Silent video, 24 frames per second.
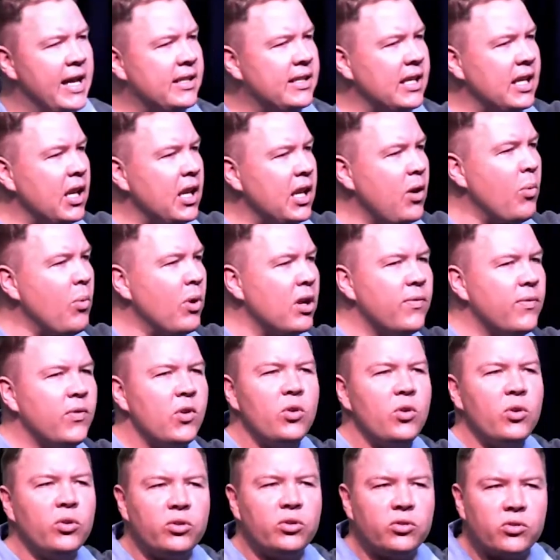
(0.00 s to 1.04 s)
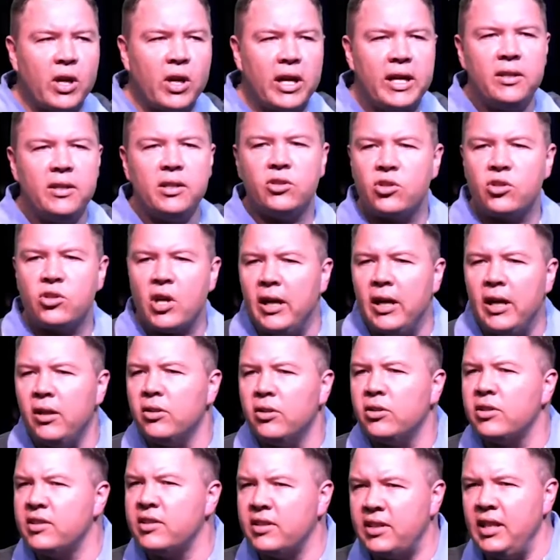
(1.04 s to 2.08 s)
Has any one of you trained a
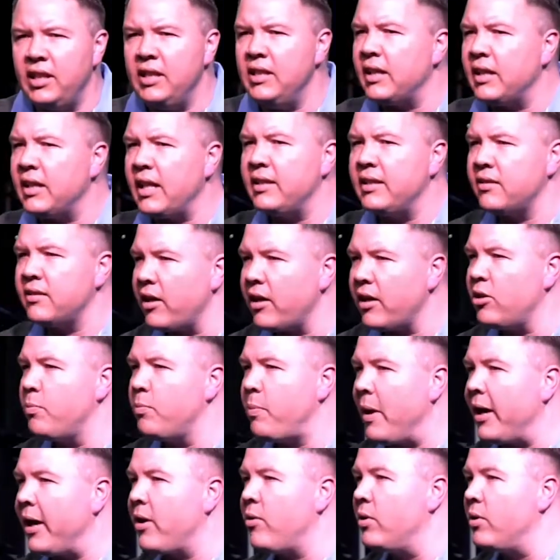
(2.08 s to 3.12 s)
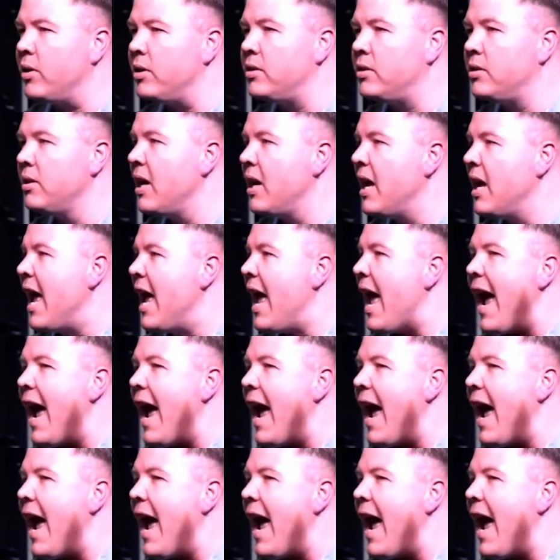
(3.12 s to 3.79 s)
child seen that they cycle backwards?